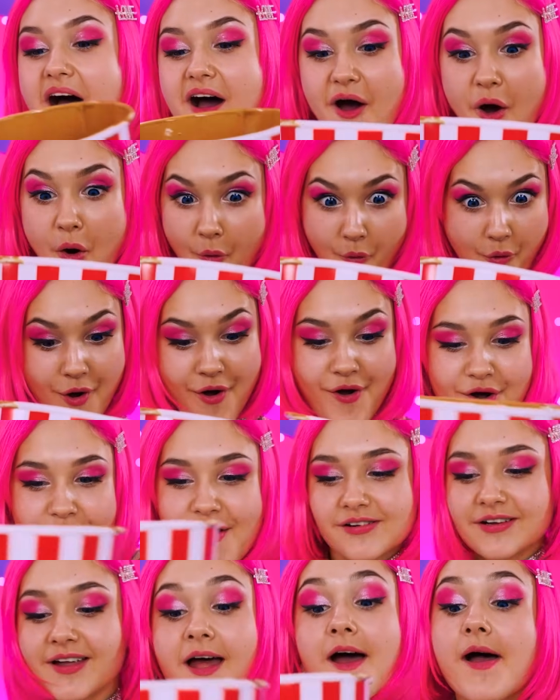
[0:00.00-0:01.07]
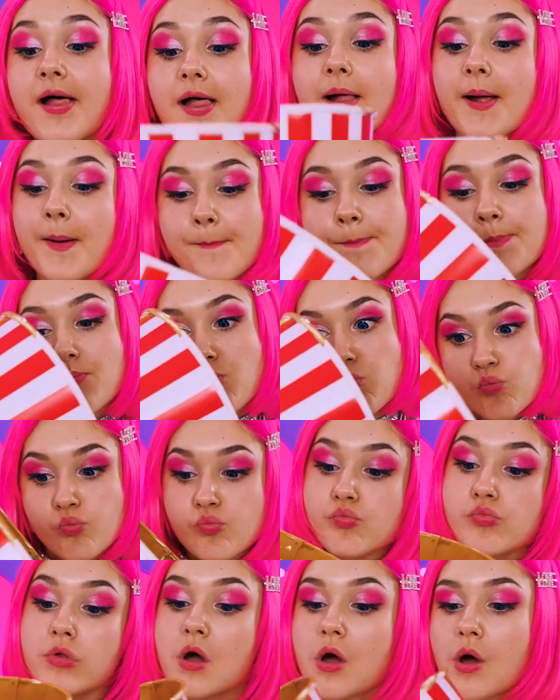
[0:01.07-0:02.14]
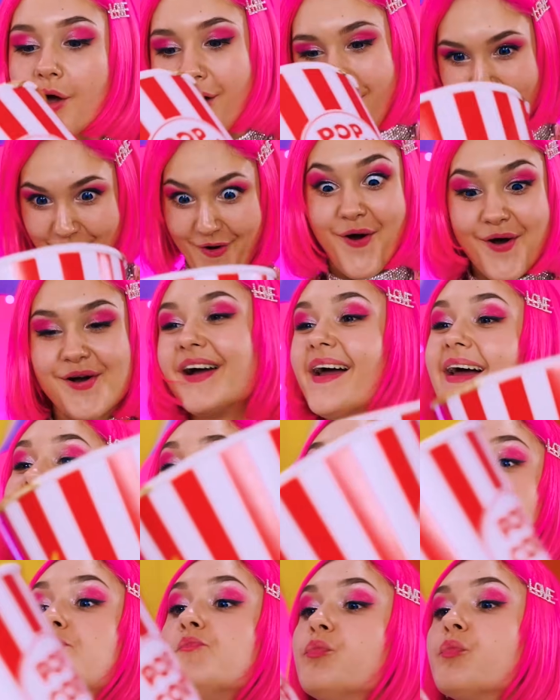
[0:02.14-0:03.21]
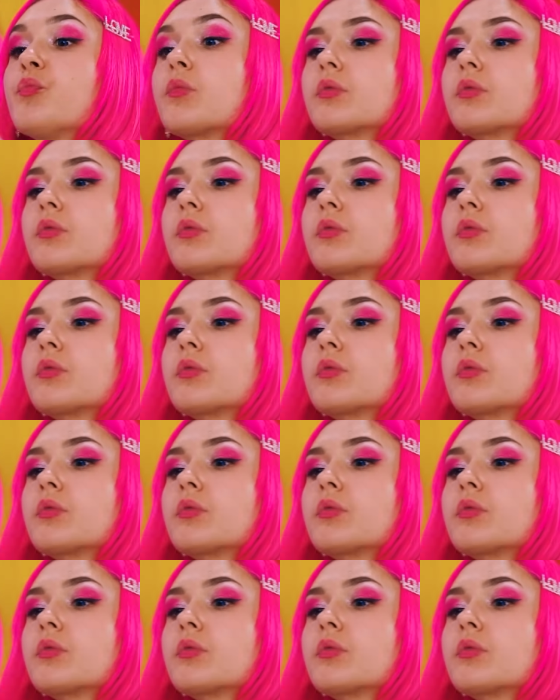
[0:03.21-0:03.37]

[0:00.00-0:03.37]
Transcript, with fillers: thinking it's ready. Act fast before that popcorn comes back